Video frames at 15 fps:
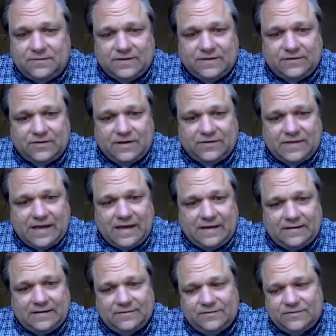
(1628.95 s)
things like that,
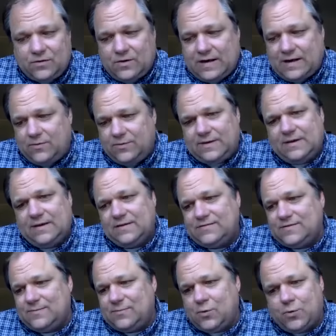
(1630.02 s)
and so how we can get
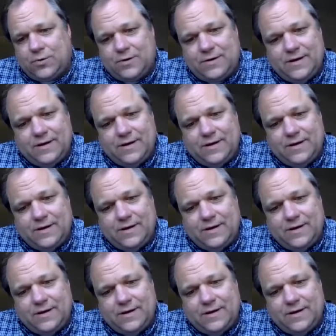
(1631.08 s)
support,